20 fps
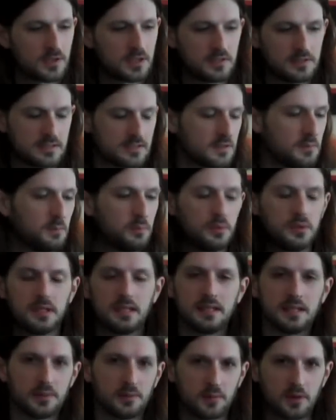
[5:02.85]
It's
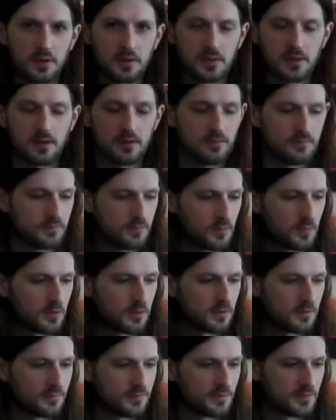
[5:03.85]
completely worth it
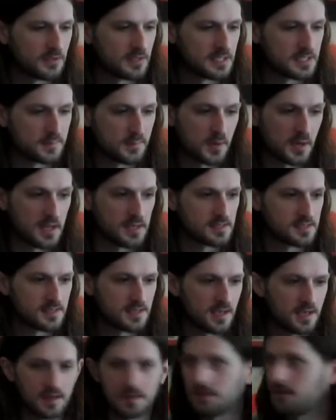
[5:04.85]
for, for this
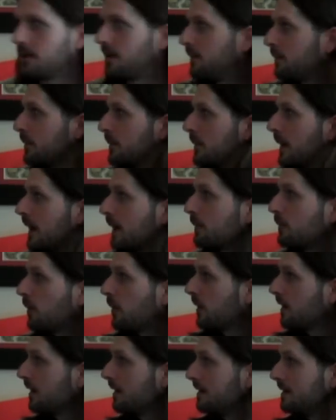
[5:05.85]
price. I'll be buying
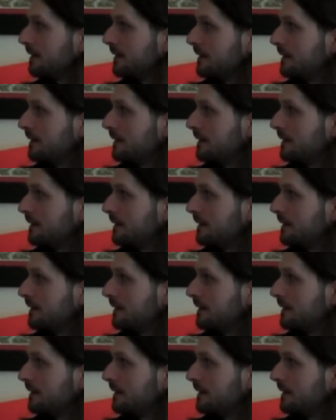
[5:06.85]
more.